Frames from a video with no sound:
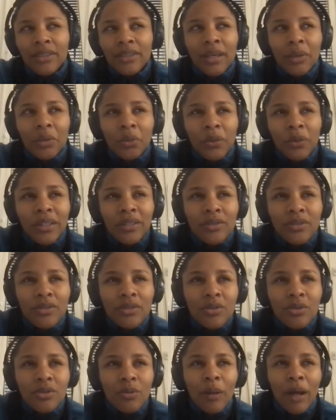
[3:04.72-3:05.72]
that win
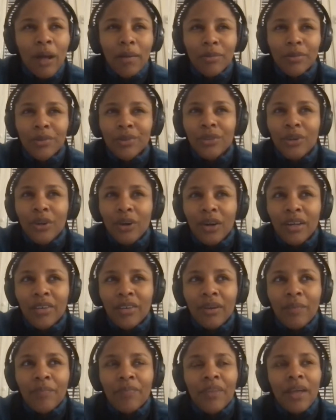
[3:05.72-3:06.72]
2 Palme d'Or,
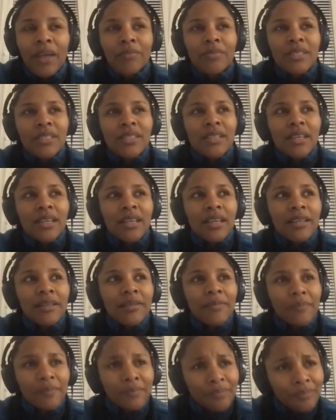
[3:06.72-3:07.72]
if I'm not
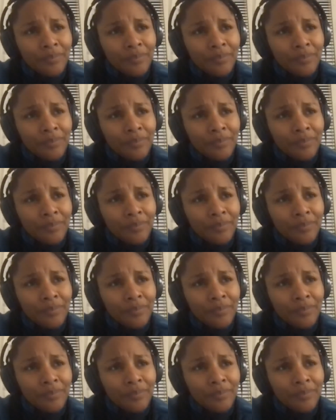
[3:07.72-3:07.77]
mistaken.